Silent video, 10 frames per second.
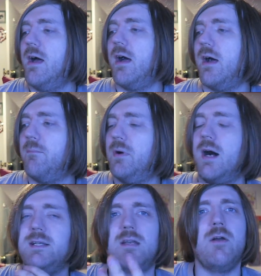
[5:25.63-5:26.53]
Um,
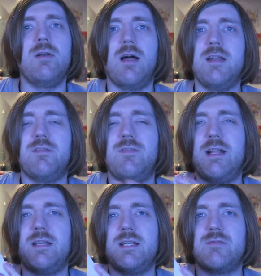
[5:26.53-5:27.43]
I don't like the
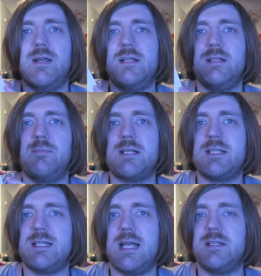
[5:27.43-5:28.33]
fact that it's written in the
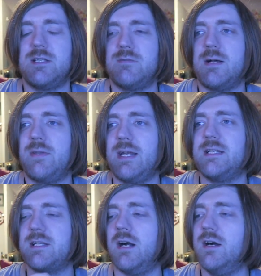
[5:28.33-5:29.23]
present tense as well. That
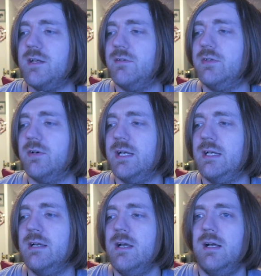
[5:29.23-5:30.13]
is kind of annoying.